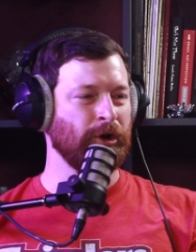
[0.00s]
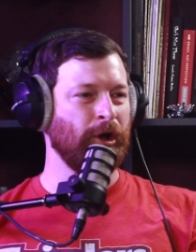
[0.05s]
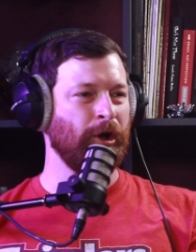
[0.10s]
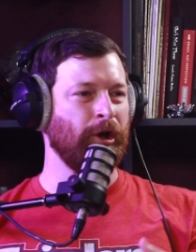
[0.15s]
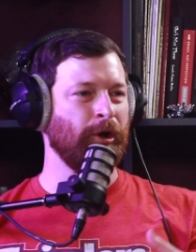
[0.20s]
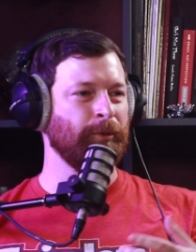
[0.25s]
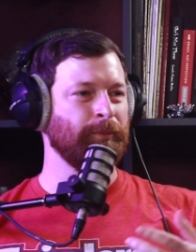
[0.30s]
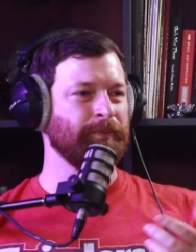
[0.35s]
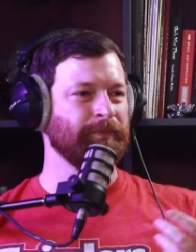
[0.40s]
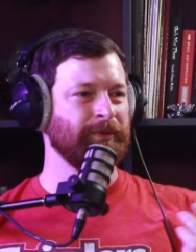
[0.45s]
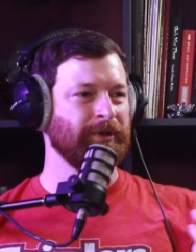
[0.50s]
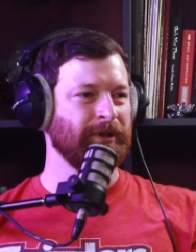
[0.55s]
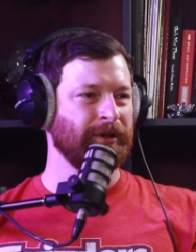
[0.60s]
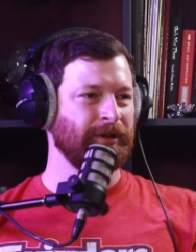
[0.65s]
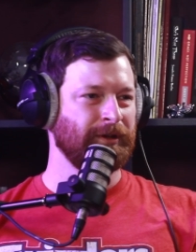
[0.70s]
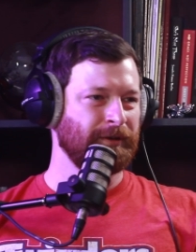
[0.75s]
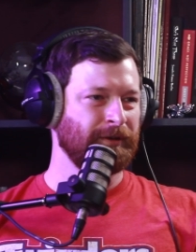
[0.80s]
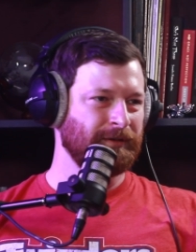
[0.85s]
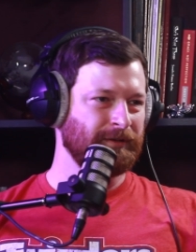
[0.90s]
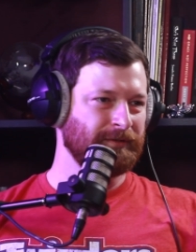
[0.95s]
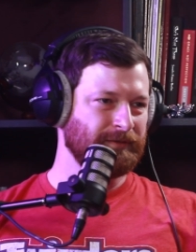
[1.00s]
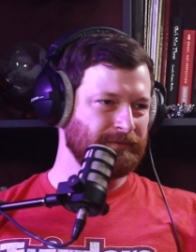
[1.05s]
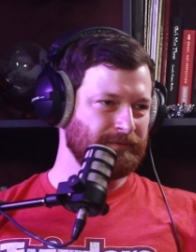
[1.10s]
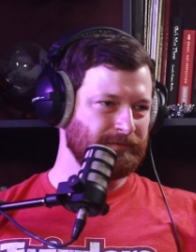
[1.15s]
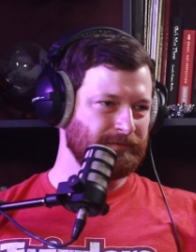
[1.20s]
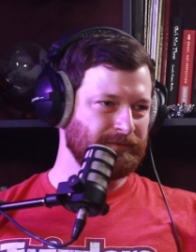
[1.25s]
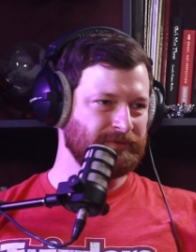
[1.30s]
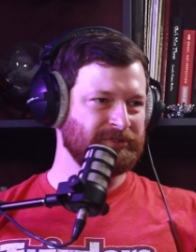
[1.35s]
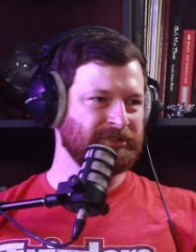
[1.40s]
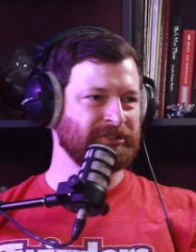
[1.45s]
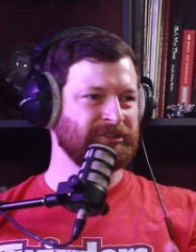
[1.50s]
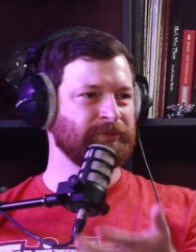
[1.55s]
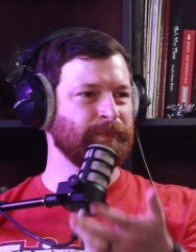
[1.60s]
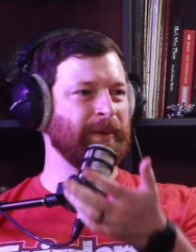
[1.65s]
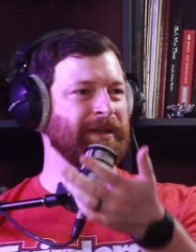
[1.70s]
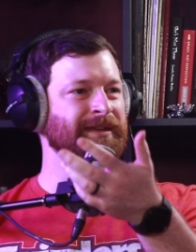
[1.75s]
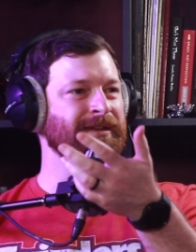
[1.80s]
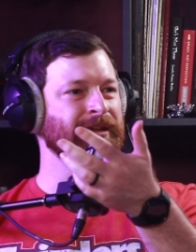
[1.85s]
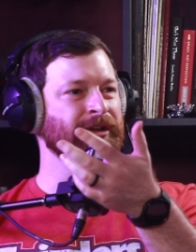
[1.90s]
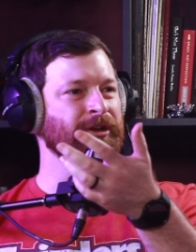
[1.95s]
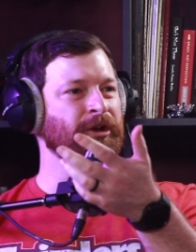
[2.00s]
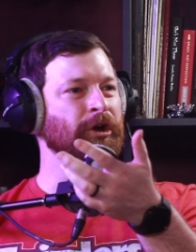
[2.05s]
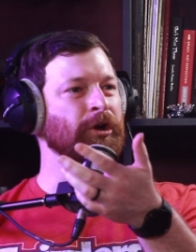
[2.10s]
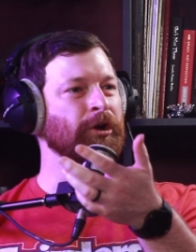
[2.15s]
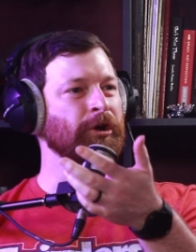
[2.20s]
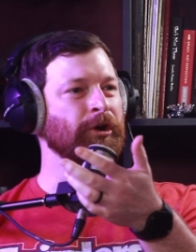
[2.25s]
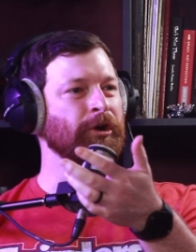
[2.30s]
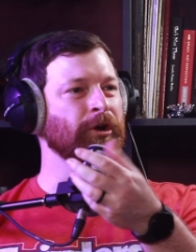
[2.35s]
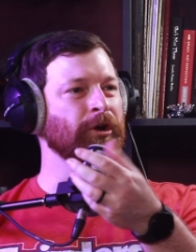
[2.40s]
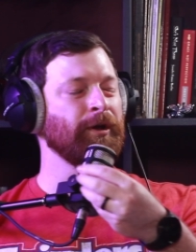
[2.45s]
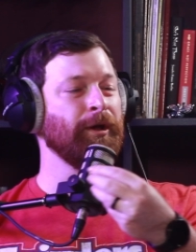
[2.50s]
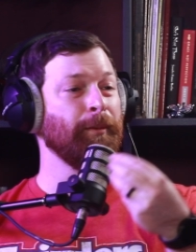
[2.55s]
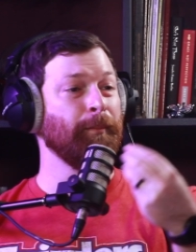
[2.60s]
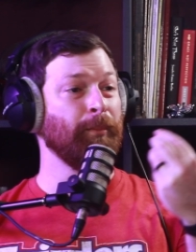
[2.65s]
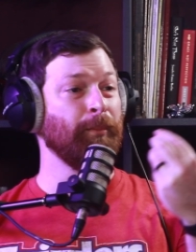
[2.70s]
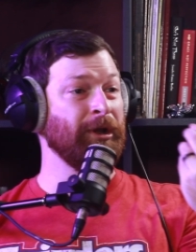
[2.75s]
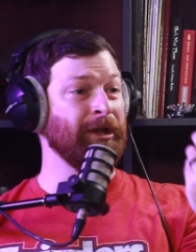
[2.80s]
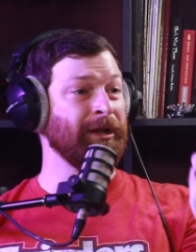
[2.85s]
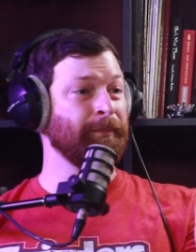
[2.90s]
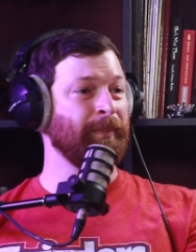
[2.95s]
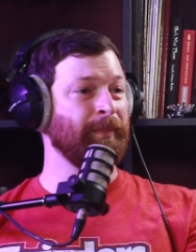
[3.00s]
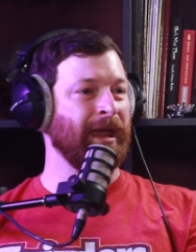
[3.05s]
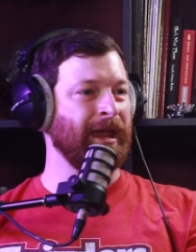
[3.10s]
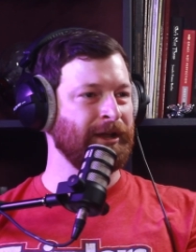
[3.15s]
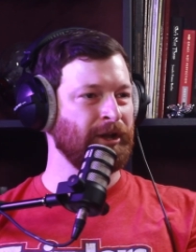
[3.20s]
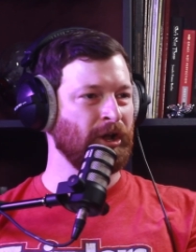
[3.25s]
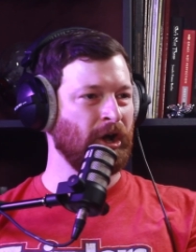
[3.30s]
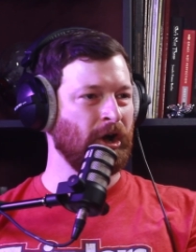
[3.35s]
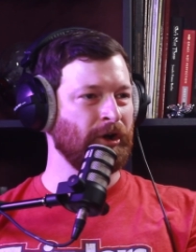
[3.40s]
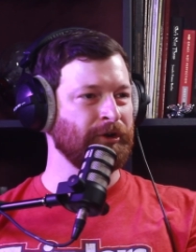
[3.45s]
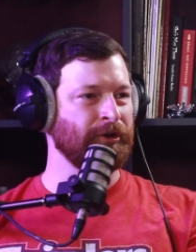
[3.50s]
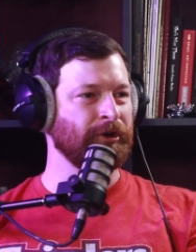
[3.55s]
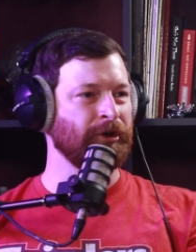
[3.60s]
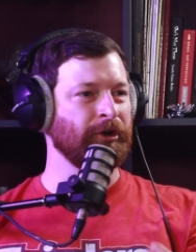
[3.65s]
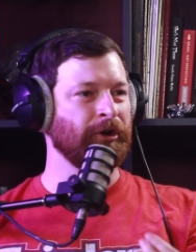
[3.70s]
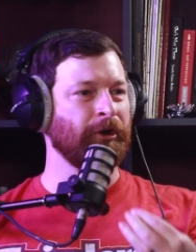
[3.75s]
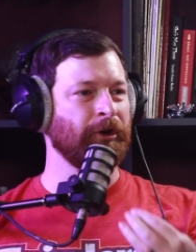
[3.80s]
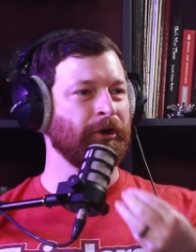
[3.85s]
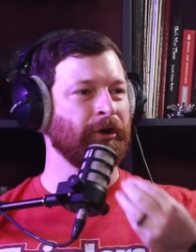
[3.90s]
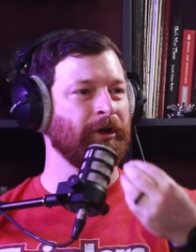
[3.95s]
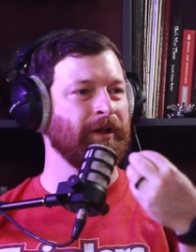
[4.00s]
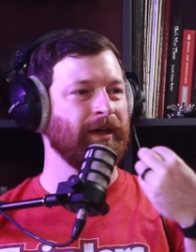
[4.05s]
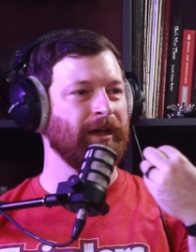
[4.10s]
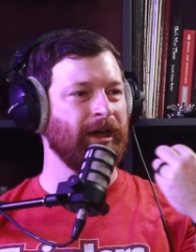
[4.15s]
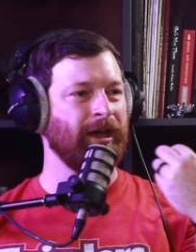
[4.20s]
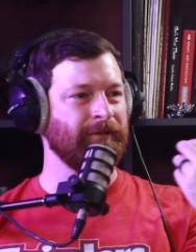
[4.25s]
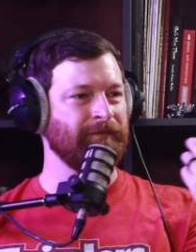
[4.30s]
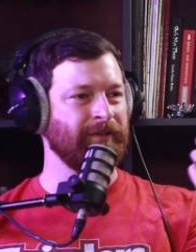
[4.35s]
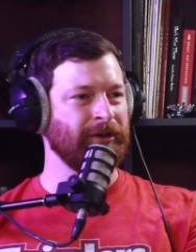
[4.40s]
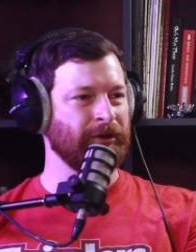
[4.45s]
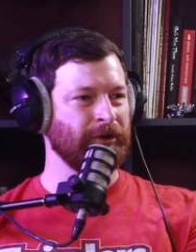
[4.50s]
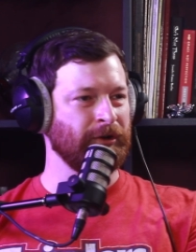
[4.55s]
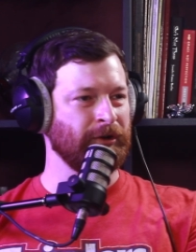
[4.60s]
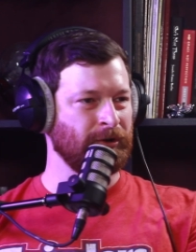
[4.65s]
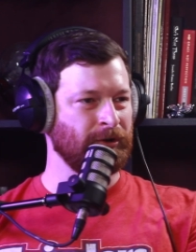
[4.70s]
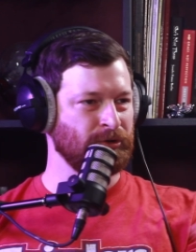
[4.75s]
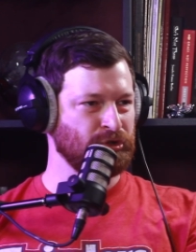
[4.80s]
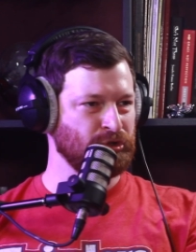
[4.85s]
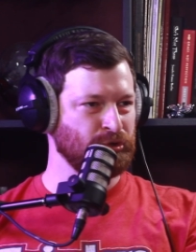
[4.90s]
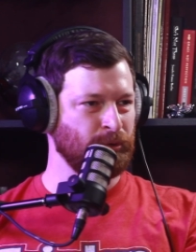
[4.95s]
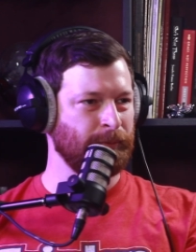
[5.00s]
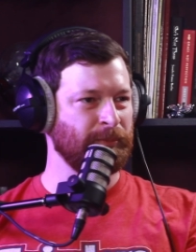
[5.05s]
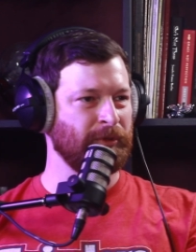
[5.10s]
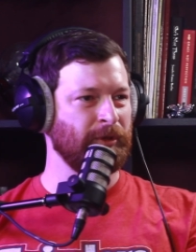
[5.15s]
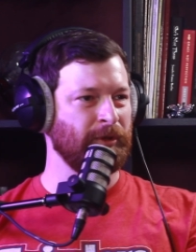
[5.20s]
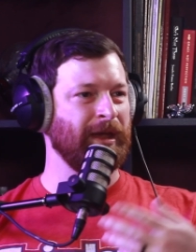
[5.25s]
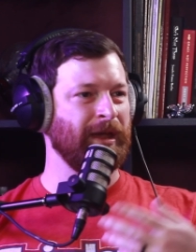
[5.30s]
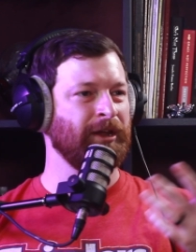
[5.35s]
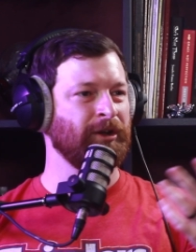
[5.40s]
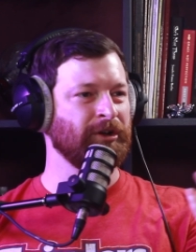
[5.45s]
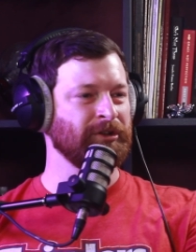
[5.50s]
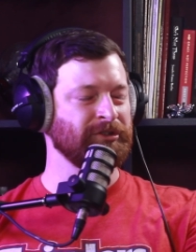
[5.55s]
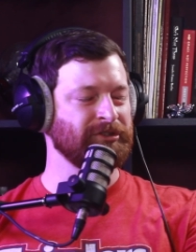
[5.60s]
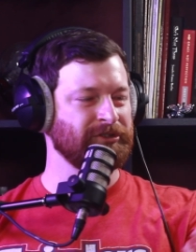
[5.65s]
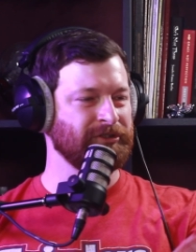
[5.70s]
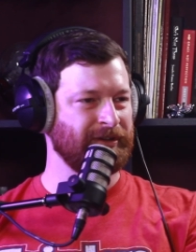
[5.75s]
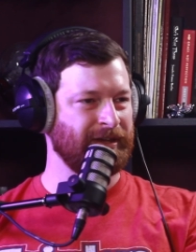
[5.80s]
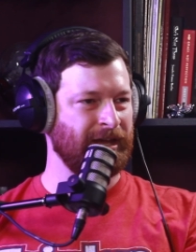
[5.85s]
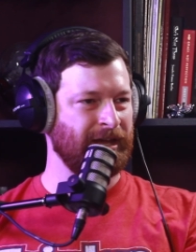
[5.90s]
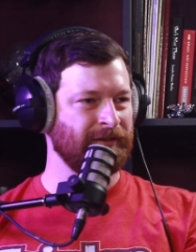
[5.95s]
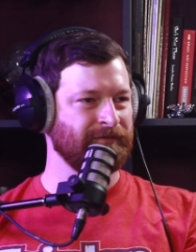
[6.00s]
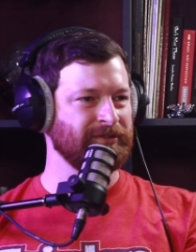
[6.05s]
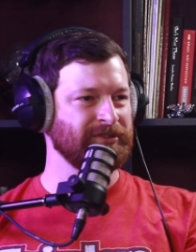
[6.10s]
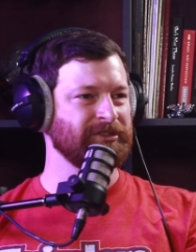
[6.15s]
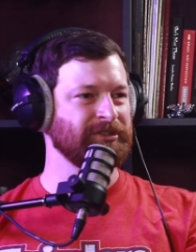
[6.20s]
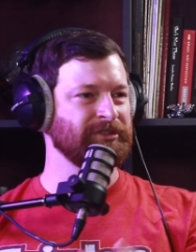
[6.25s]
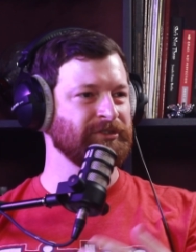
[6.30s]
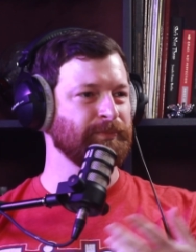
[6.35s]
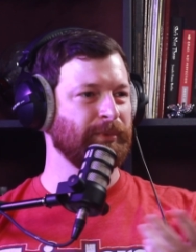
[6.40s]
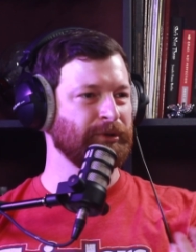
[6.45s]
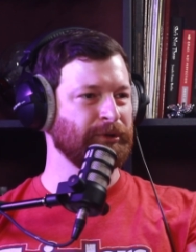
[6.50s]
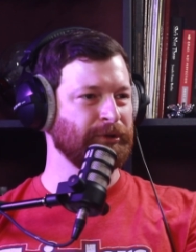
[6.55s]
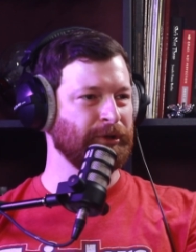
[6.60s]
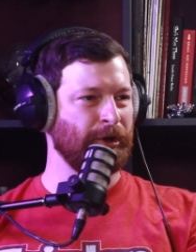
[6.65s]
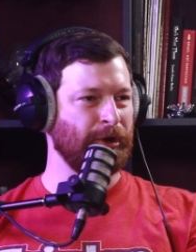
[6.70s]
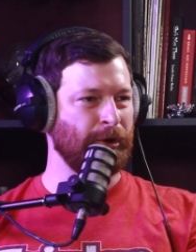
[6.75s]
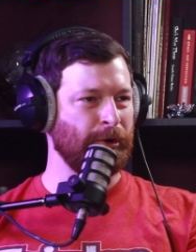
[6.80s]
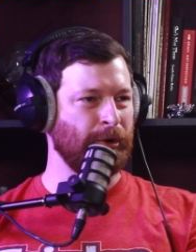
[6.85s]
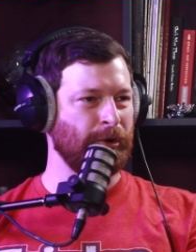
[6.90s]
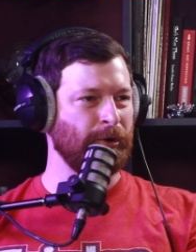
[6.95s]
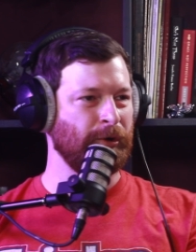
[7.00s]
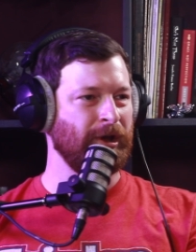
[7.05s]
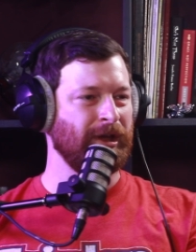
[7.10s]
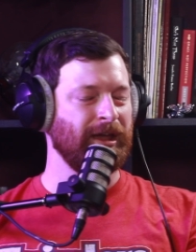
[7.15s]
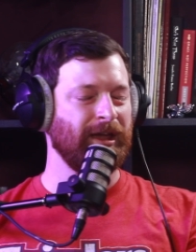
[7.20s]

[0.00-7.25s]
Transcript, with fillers: up, suspending her, putting paint on her, having her drip the paint onto the canvases below.